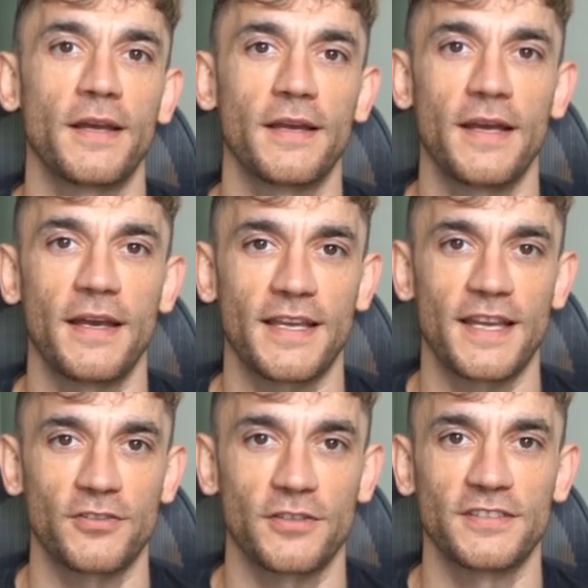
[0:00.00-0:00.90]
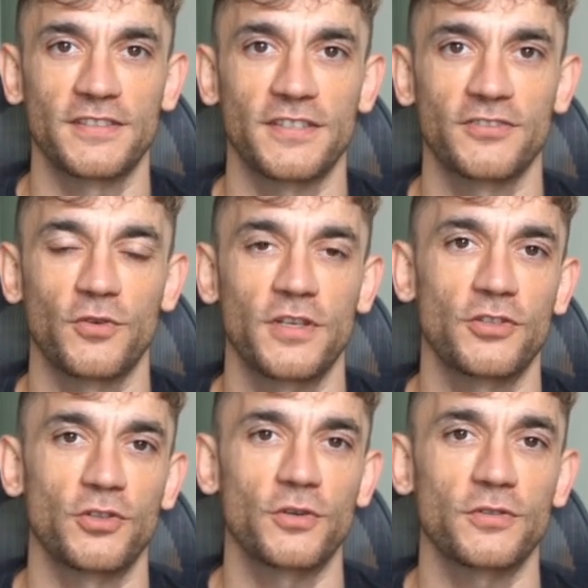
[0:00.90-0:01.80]
and it can actually see
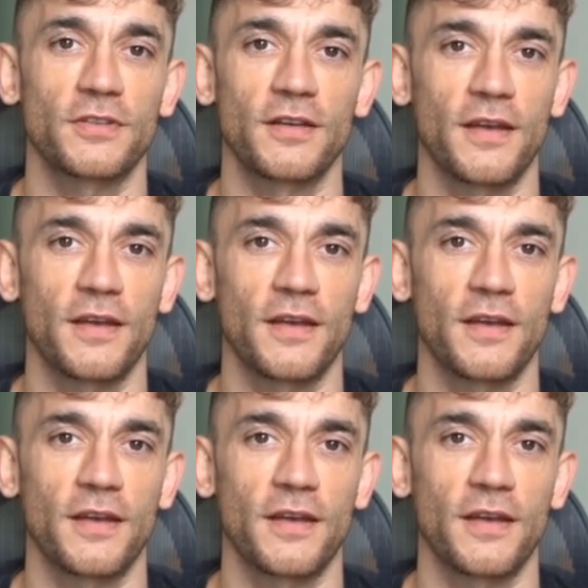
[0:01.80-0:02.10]
screenshots